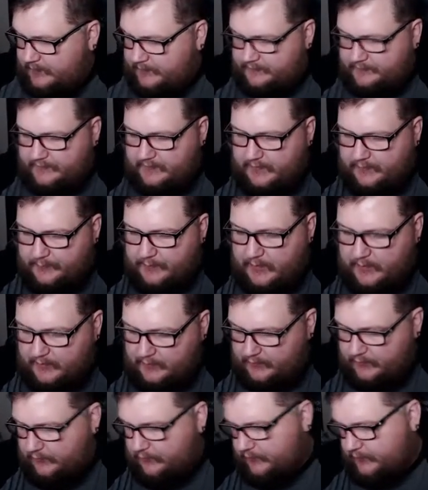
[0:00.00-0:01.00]
Let's keep
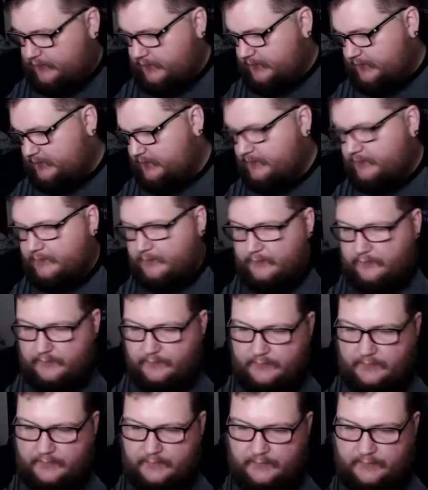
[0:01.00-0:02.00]
on going.
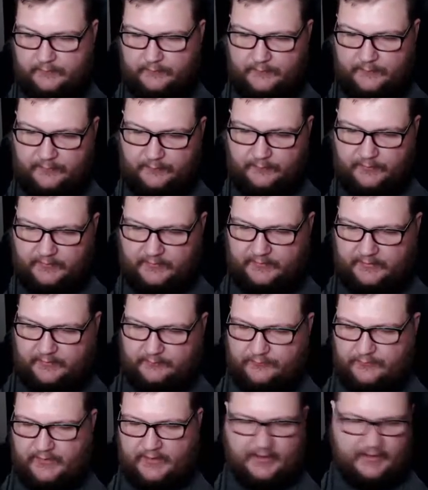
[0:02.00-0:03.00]
We want to
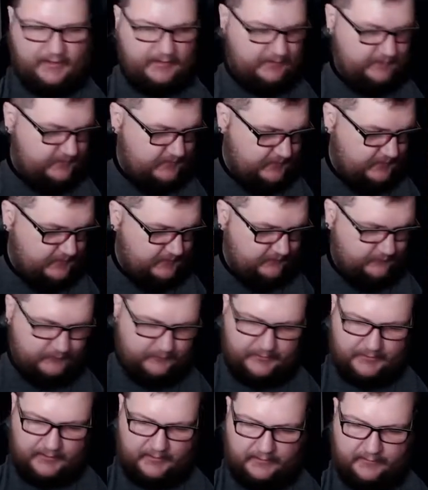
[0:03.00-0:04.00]
keep that.
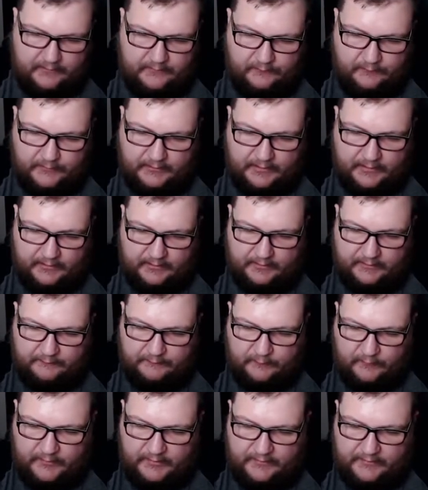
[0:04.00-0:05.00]
We got we got
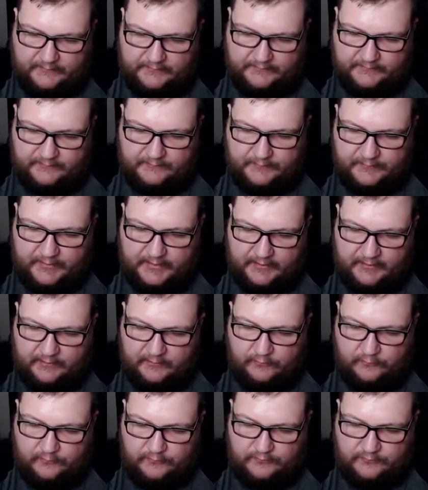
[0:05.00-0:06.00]
giveaways. We got to
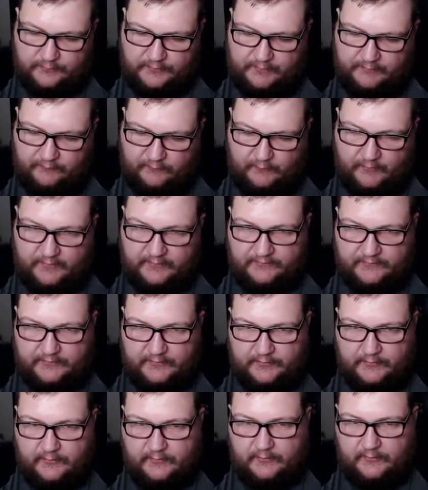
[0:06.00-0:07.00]
do some giveaways
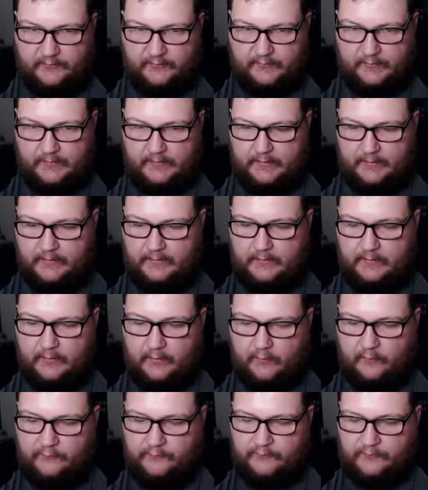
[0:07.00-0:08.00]
here.
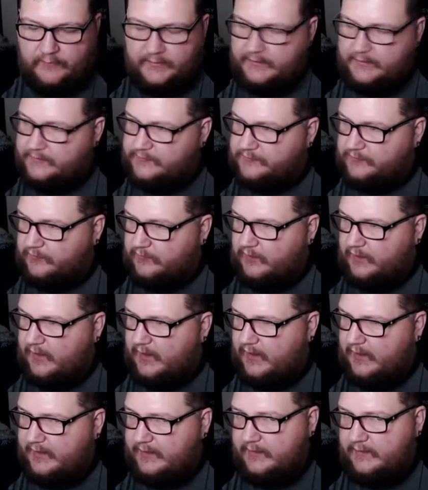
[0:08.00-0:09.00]
Hopefully in
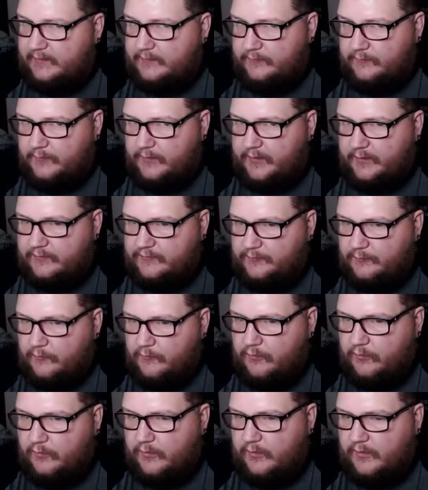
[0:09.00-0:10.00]
July we'll get some
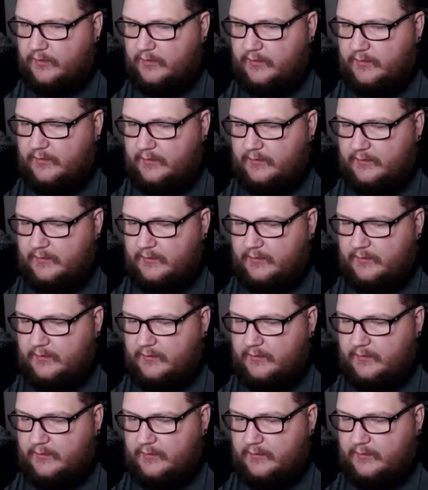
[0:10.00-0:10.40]
more